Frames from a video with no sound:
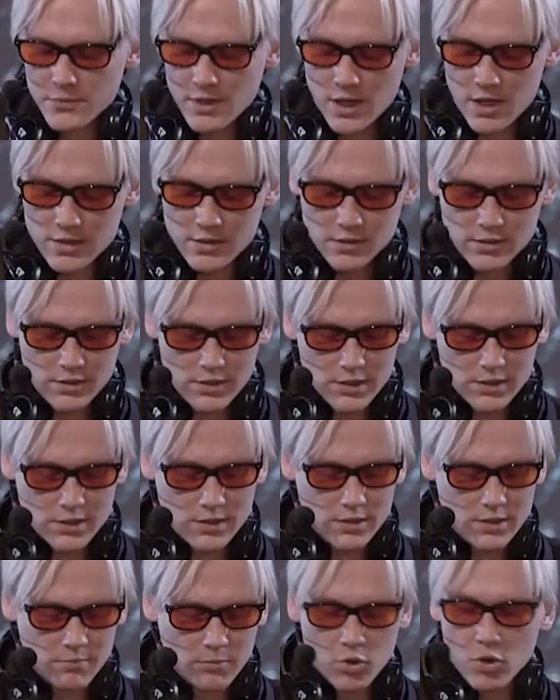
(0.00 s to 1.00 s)
And this
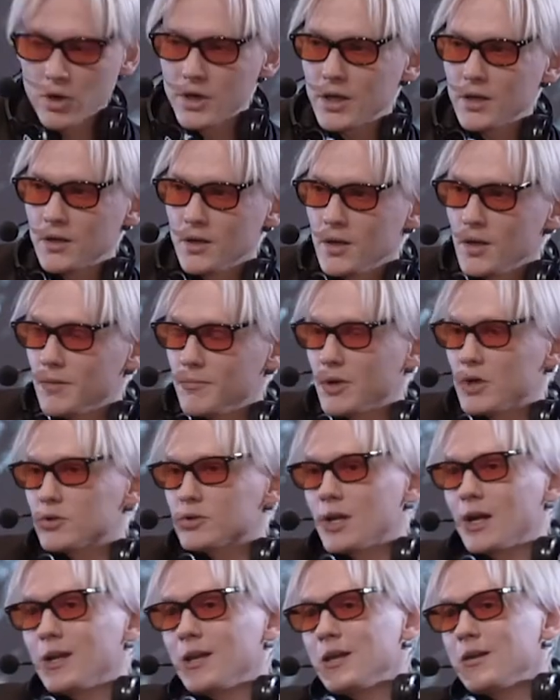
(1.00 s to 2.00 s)
in the morning,
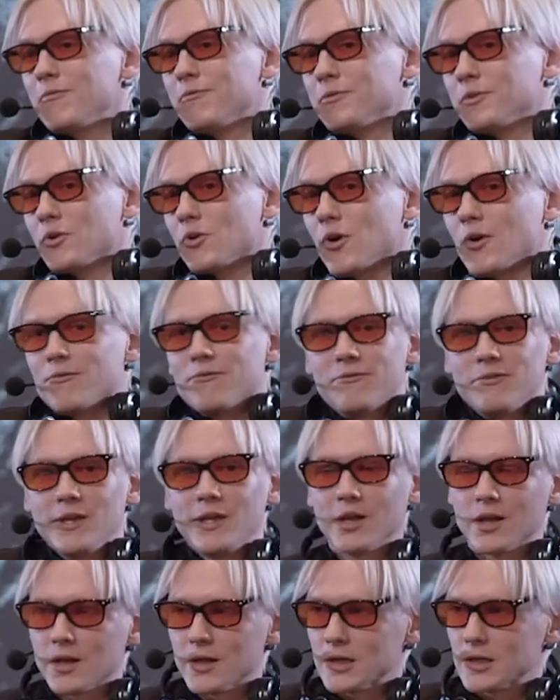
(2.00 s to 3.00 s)
because I live, you know, in
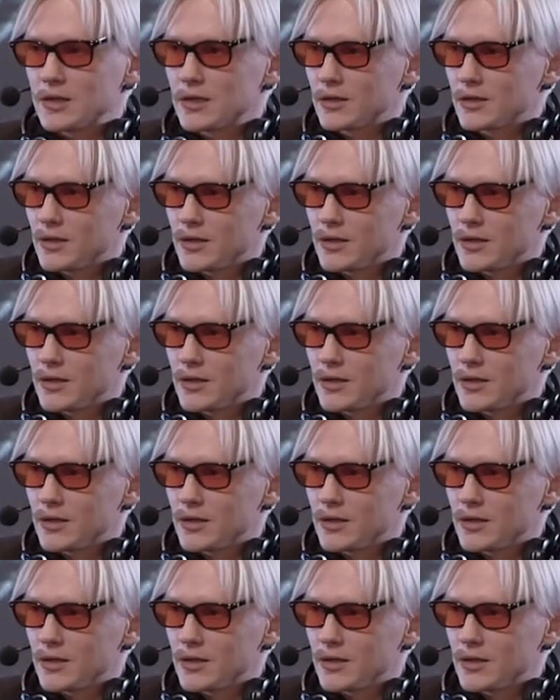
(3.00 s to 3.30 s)
Finland,